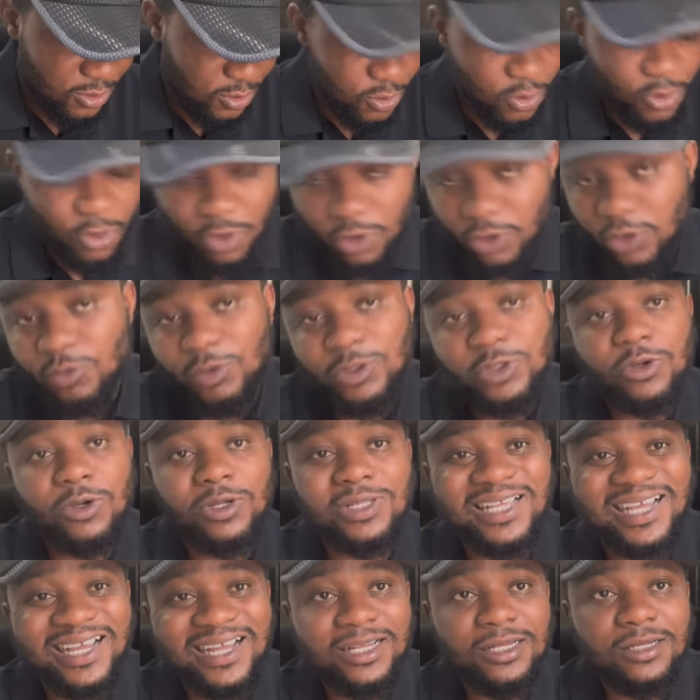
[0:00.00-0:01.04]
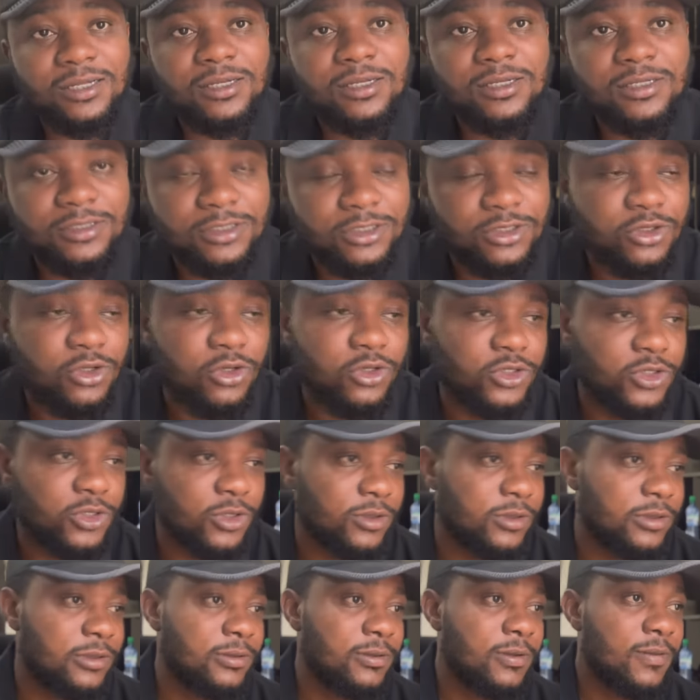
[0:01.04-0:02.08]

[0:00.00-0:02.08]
go on with other discussion.